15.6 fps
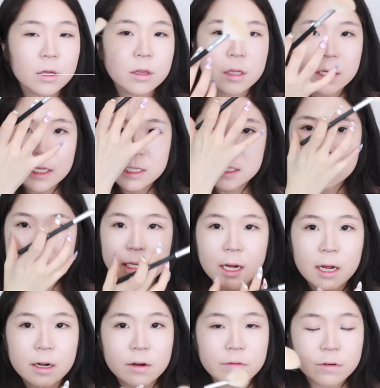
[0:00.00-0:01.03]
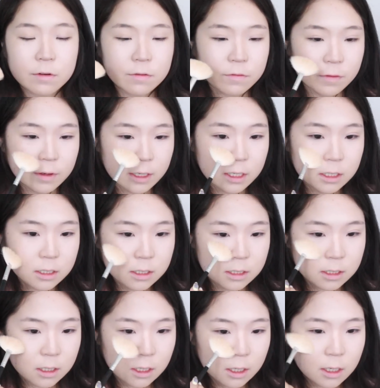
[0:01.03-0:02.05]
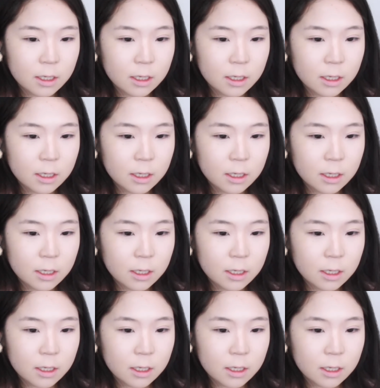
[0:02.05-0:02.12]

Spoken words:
the inside of her face.